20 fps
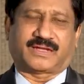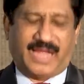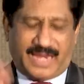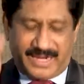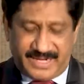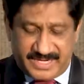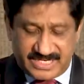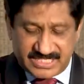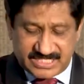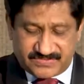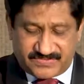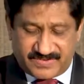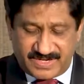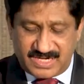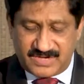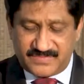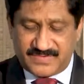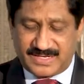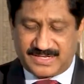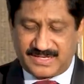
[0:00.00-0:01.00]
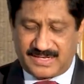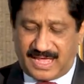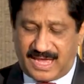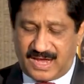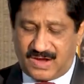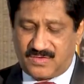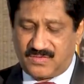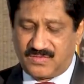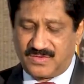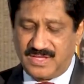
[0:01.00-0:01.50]
And He is filled with
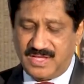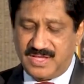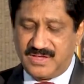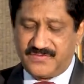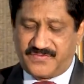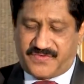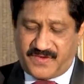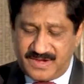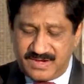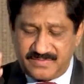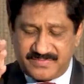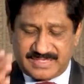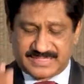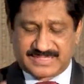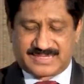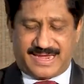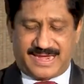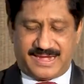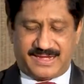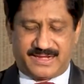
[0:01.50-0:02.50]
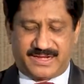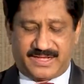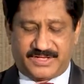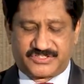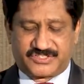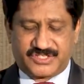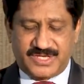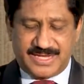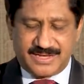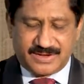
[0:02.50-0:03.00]
love, filled with
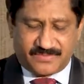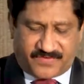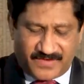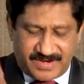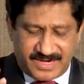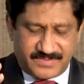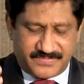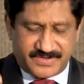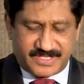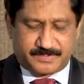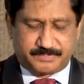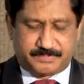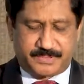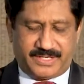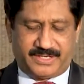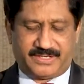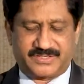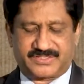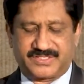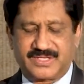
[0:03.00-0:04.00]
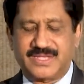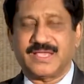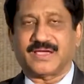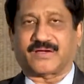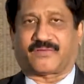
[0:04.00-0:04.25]
kindness, filled with peace,